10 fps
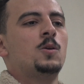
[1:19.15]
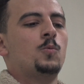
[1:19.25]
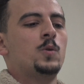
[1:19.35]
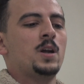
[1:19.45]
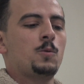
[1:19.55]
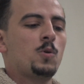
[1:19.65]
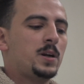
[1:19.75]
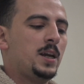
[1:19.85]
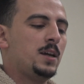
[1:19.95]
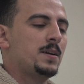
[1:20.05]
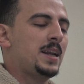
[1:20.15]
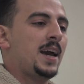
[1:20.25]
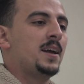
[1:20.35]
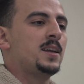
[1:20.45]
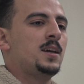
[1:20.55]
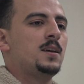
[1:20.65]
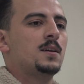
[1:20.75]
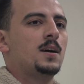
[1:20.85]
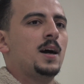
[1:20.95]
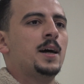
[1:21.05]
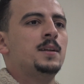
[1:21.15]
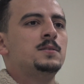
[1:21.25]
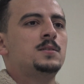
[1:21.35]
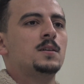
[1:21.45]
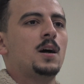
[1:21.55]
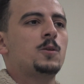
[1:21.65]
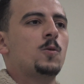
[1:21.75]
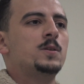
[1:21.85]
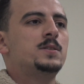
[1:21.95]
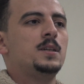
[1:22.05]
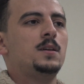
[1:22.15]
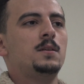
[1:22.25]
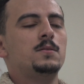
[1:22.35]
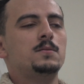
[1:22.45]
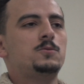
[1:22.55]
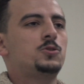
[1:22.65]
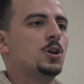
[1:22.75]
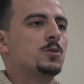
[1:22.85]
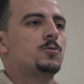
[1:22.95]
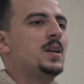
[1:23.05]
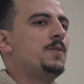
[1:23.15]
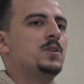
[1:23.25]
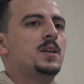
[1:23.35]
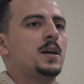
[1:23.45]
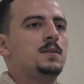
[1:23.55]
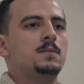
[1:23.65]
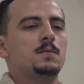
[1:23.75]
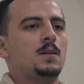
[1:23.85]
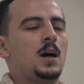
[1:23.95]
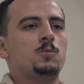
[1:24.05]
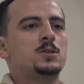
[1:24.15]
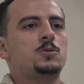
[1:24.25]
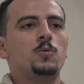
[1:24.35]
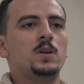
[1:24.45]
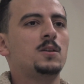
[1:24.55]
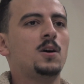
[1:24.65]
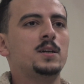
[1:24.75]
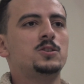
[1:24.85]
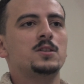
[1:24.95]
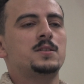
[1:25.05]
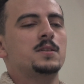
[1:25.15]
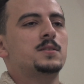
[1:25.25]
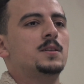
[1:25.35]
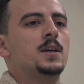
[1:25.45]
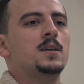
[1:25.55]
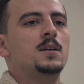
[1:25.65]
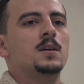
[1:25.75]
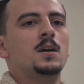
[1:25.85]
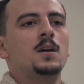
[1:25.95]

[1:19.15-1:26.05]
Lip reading: When I work here in A&E and I go and see children every day, I was doing night just yesterday,